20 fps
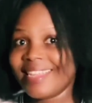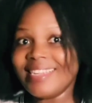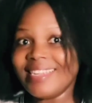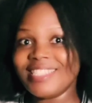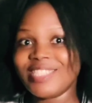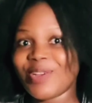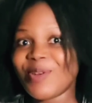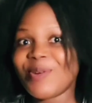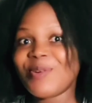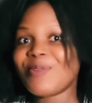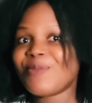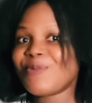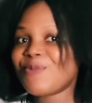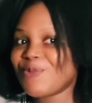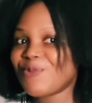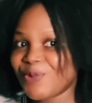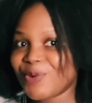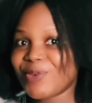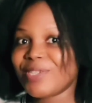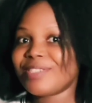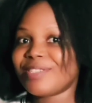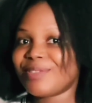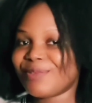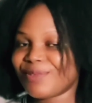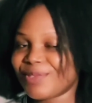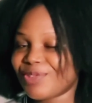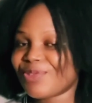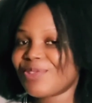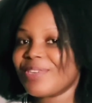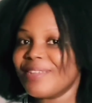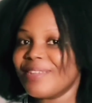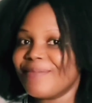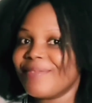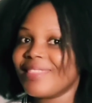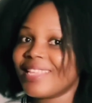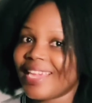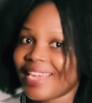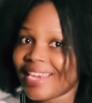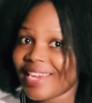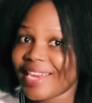They don't want to
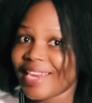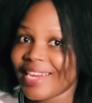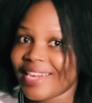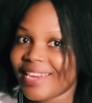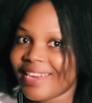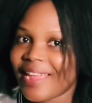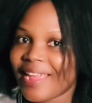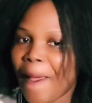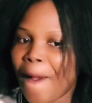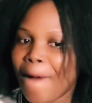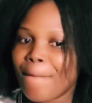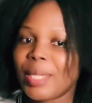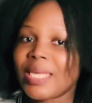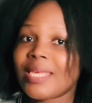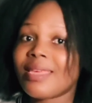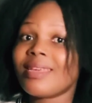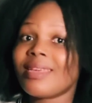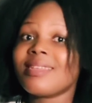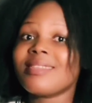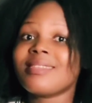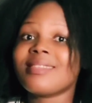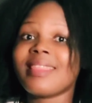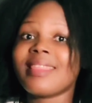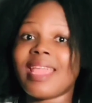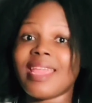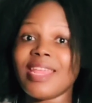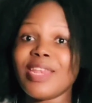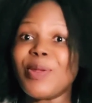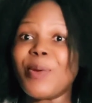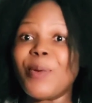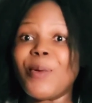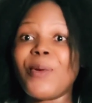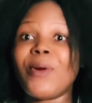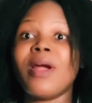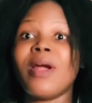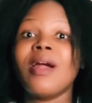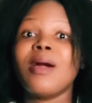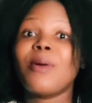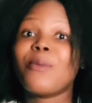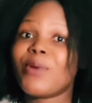trim their hair because they
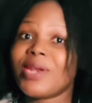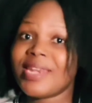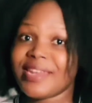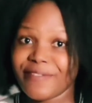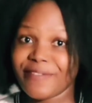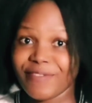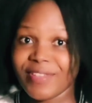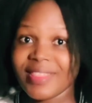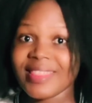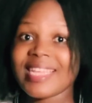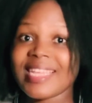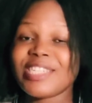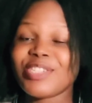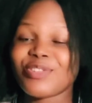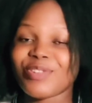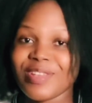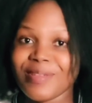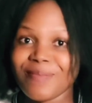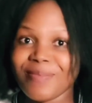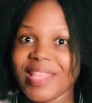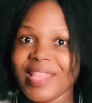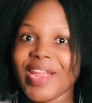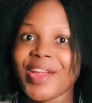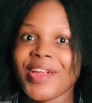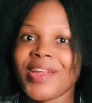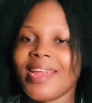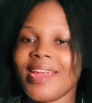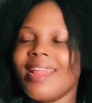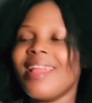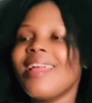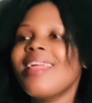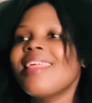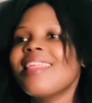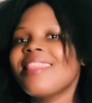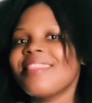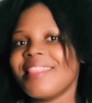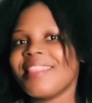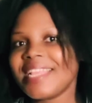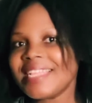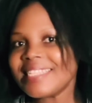know whenever they trim their hair,
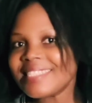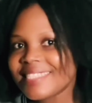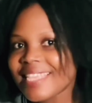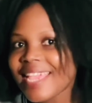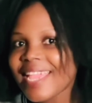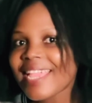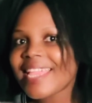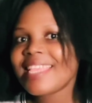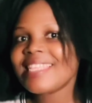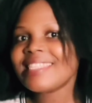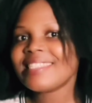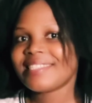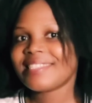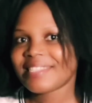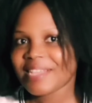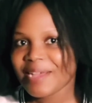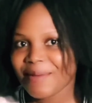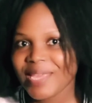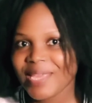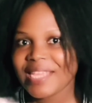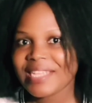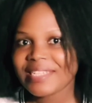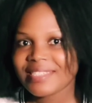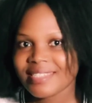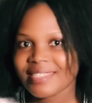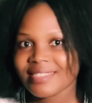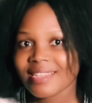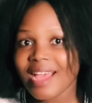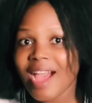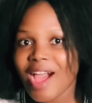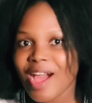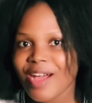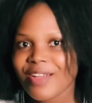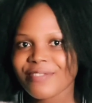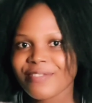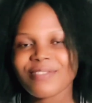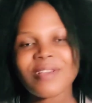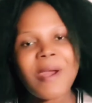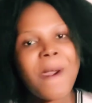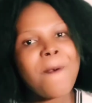they're taking some inches
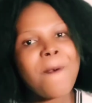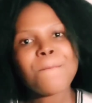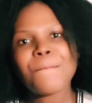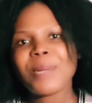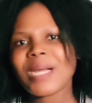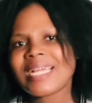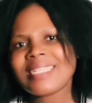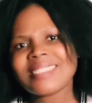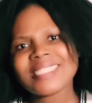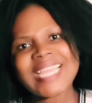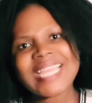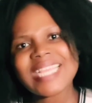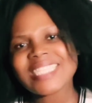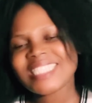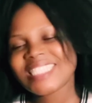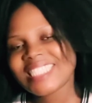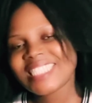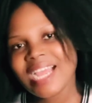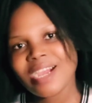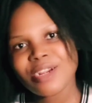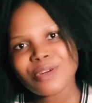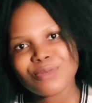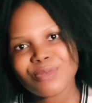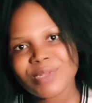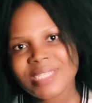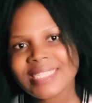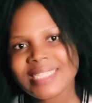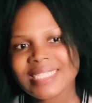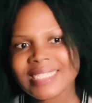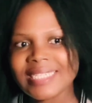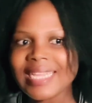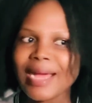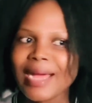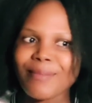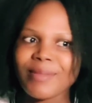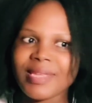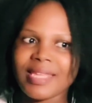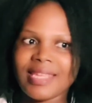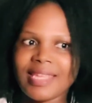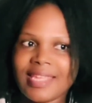off. But that's not really,
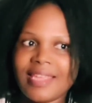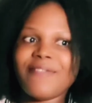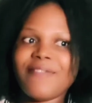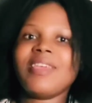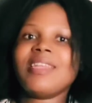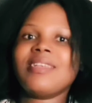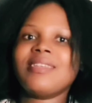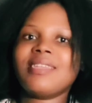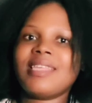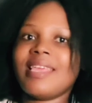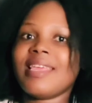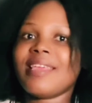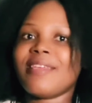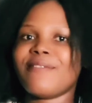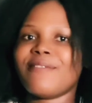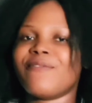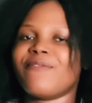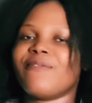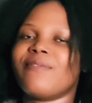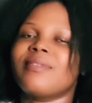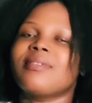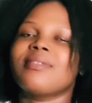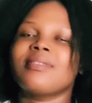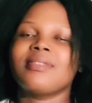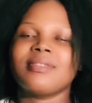I mean, even if